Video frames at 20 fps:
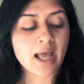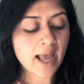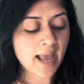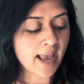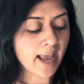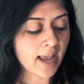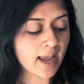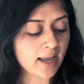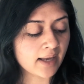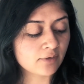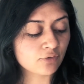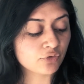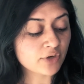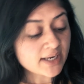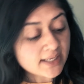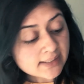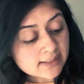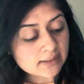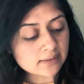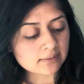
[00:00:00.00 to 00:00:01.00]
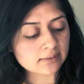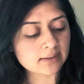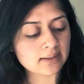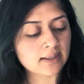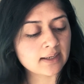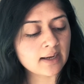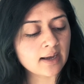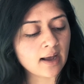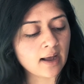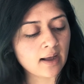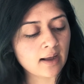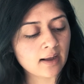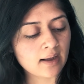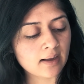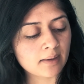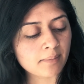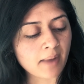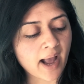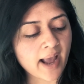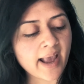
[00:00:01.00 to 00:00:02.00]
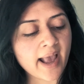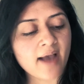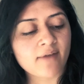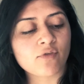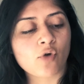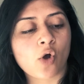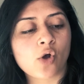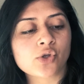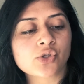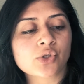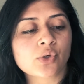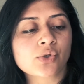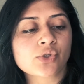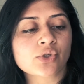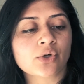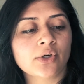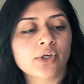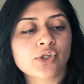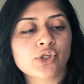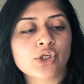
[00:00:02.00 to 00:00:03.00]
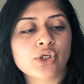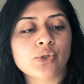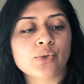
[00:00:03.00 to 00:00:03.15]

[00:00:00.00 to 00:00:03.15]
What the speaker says: And recently, I have also started to